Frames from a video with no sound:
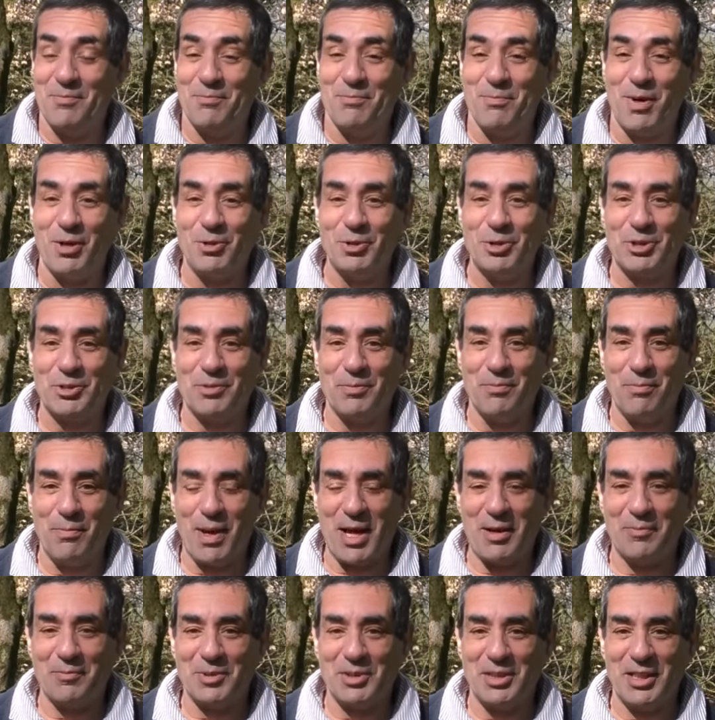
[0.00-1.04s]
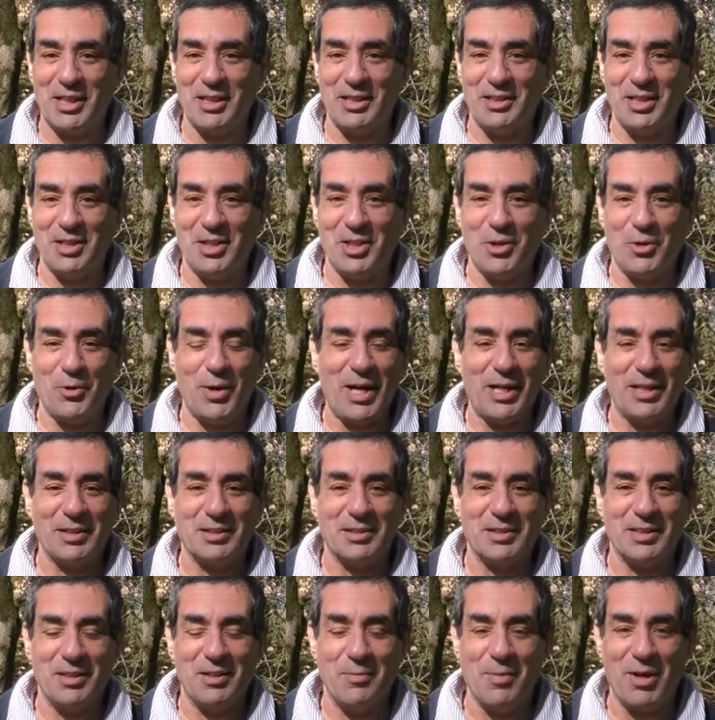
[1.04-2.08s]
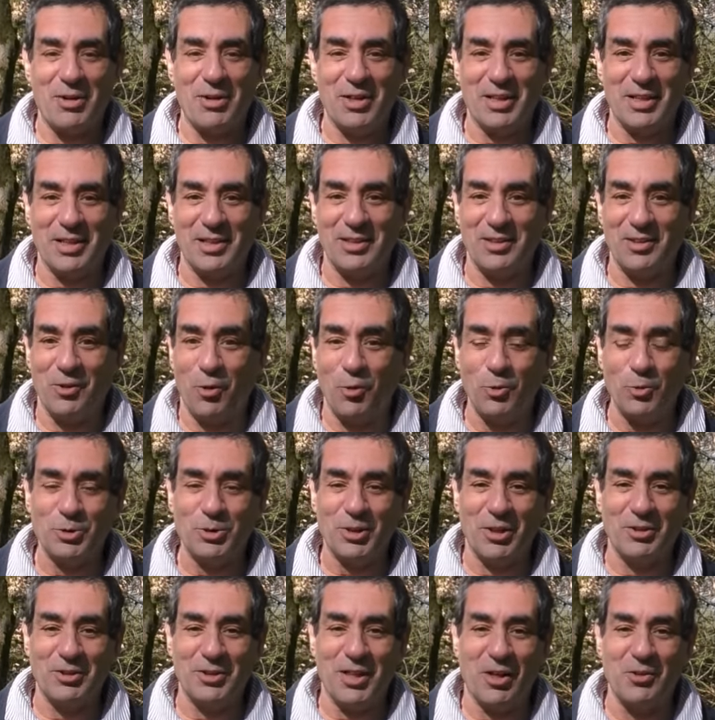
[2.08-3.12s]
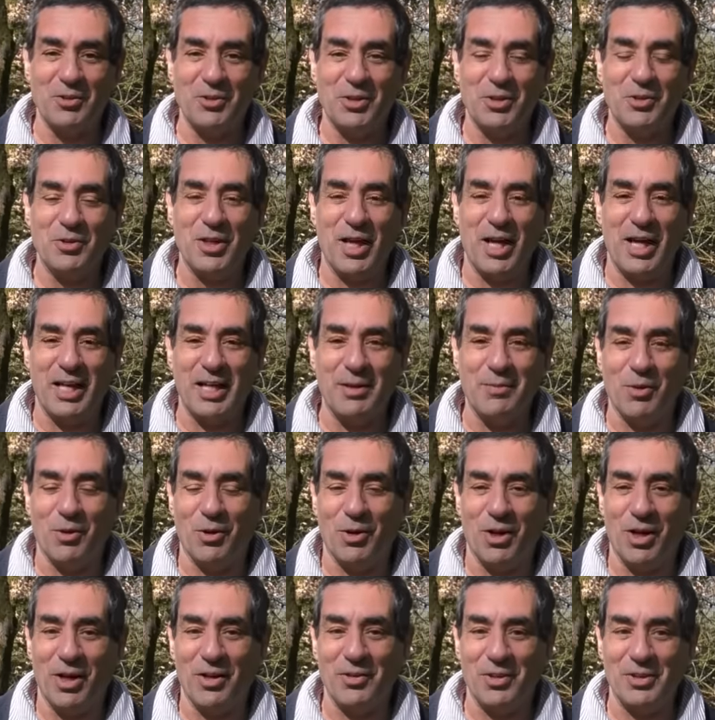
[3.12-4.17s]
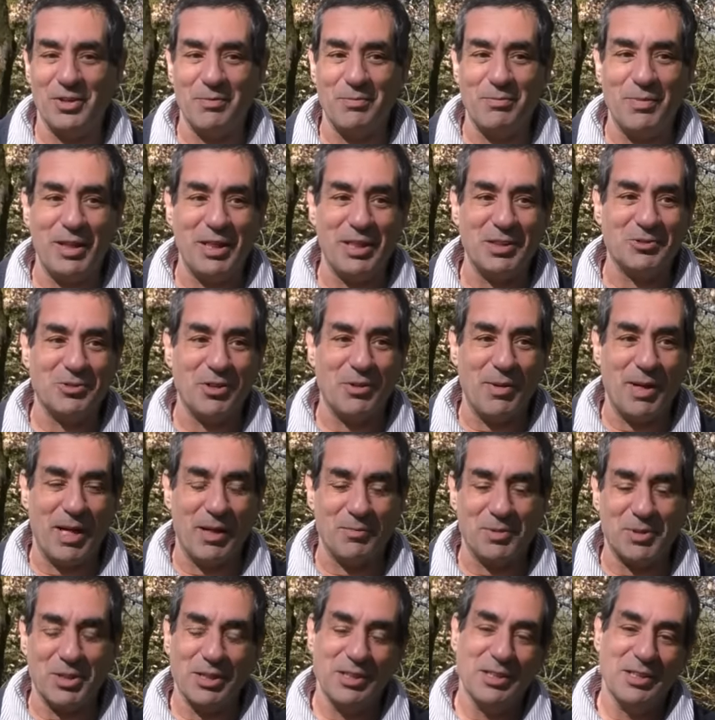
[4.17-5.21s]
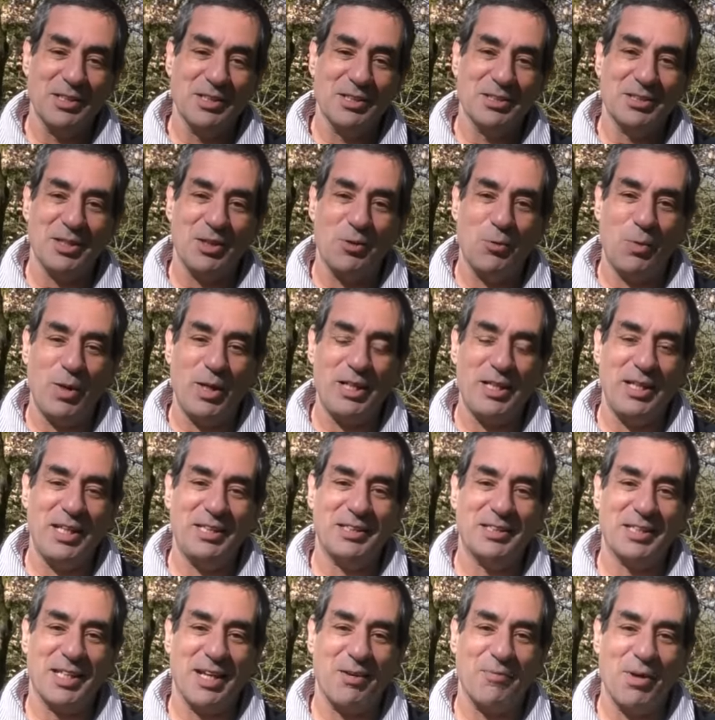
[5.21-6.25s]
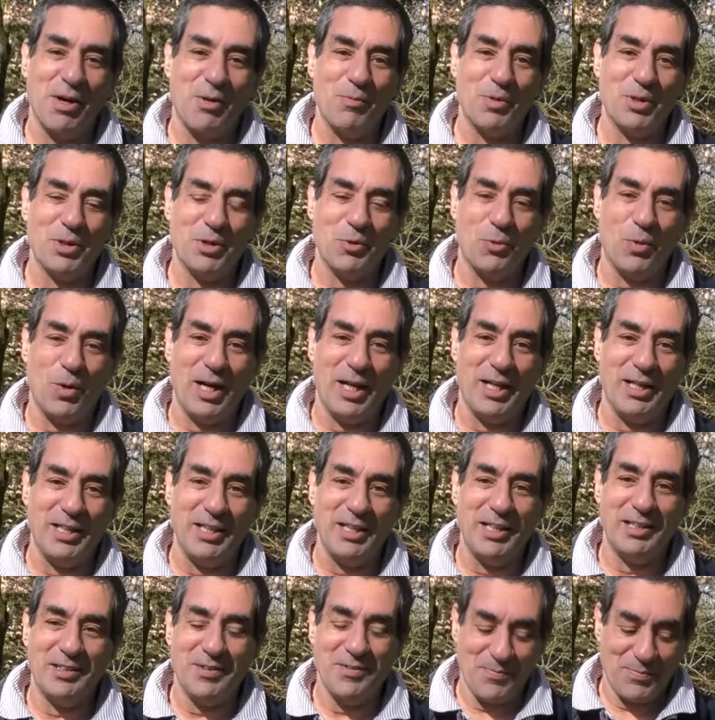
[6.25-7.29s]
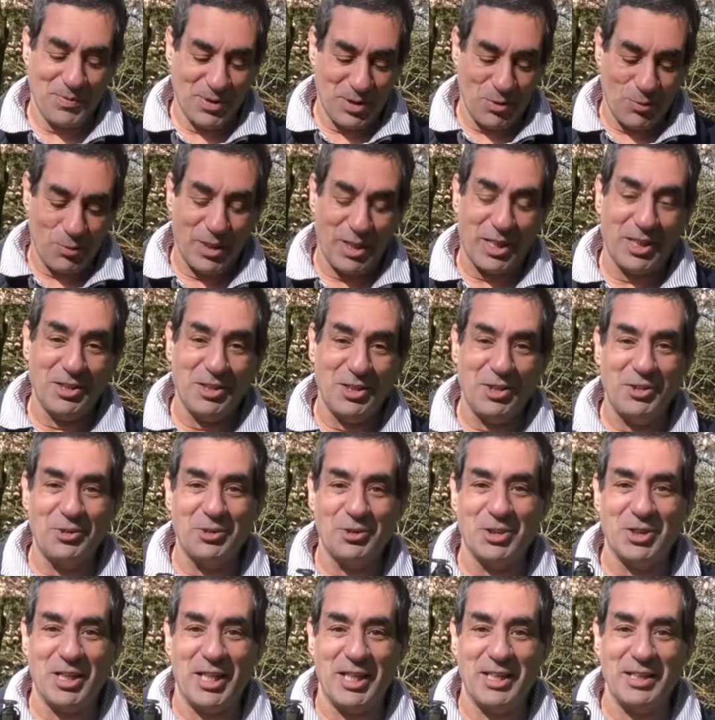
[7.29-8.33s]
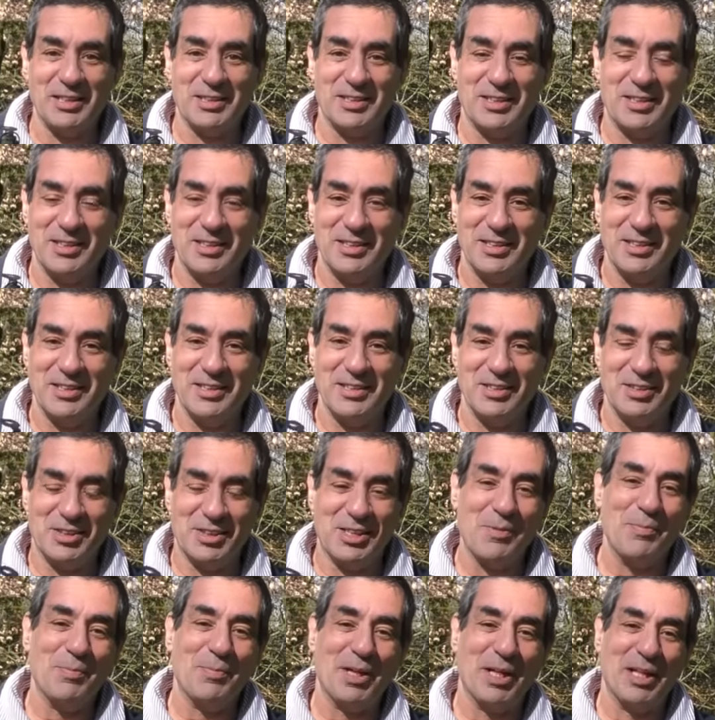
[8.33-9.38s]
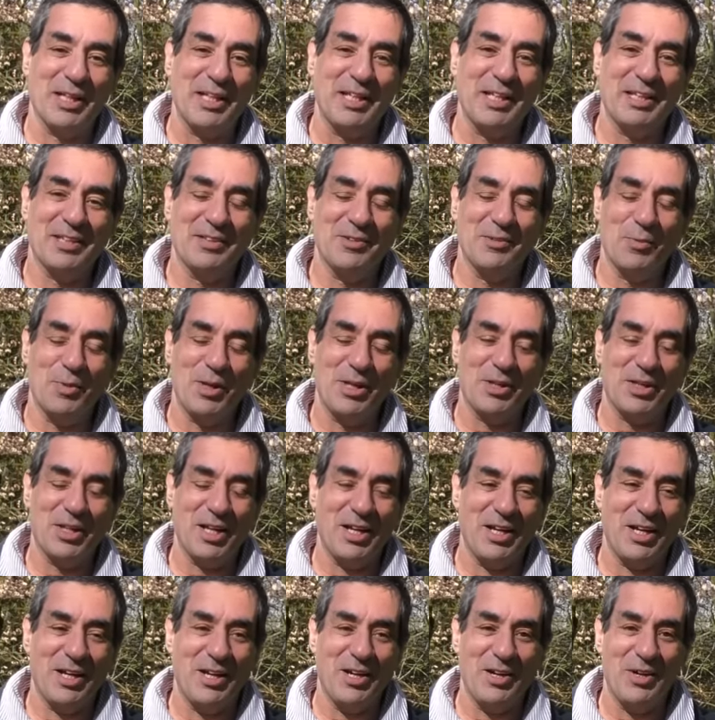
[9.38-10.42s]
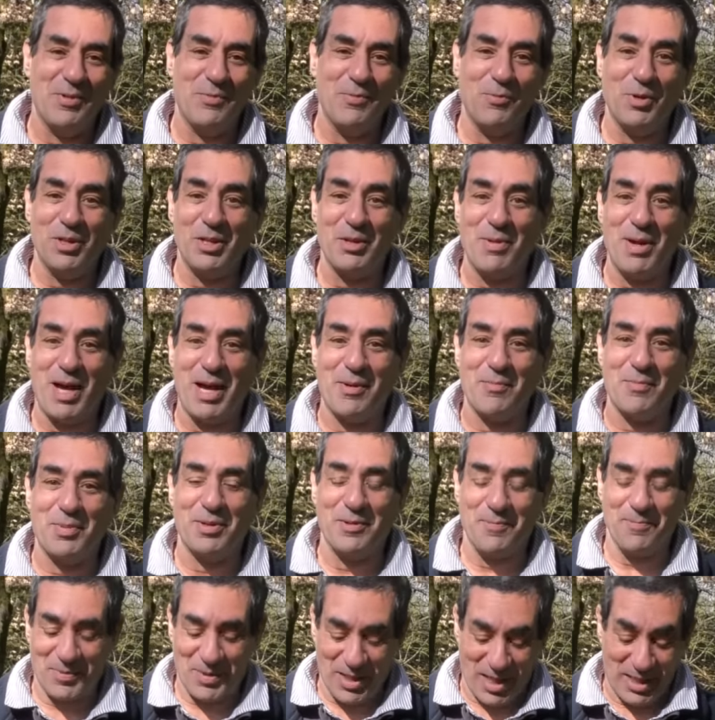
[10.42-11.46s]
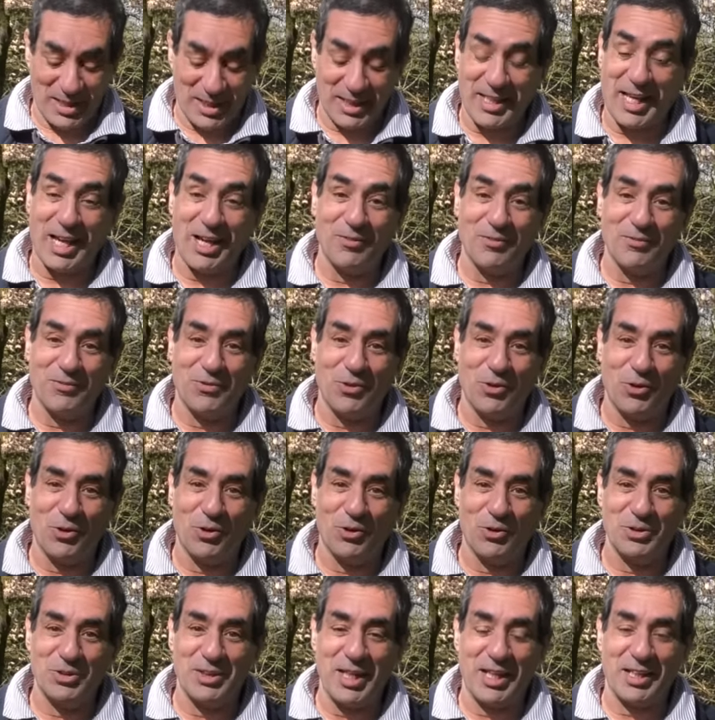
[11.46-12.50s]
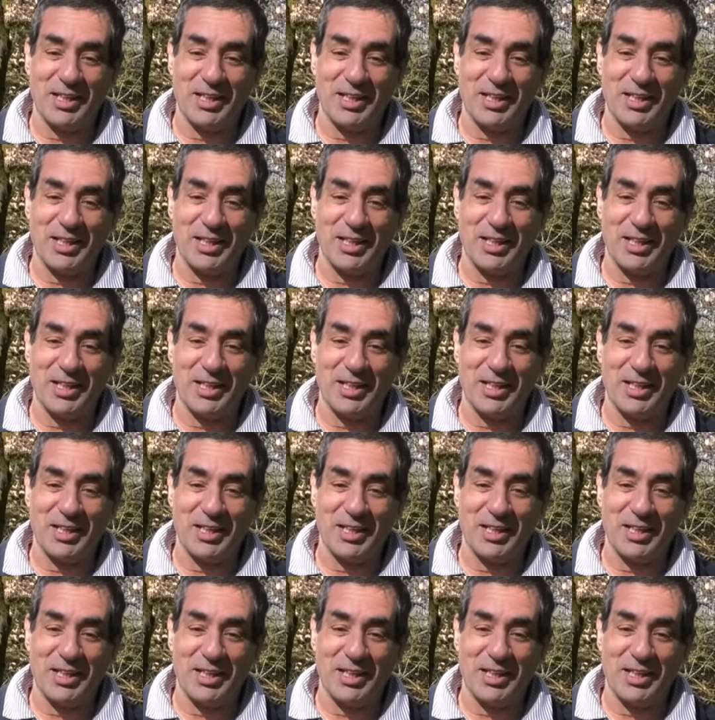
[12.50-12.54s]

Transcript: Most maps in the US, in America, also don't do that anymore, other than military maps. So we need to come up with a way that we can use this simply with a map and account for